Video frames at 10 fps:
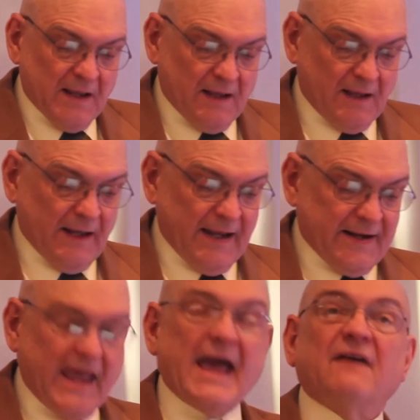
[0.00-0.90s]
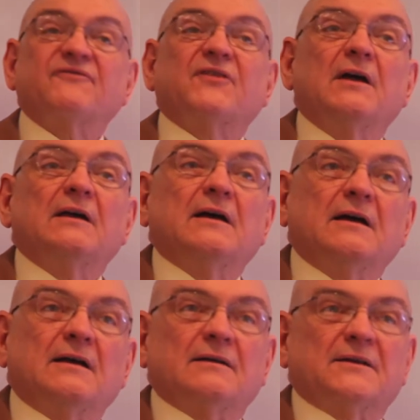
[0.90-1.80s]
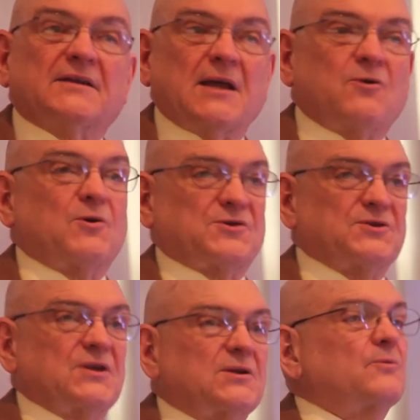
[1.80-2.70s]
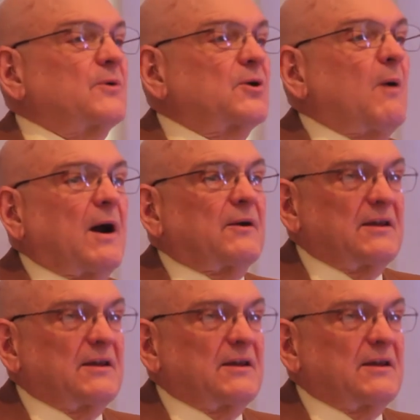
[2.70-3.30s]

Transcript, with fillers: uh, and half uh, take courses that don't require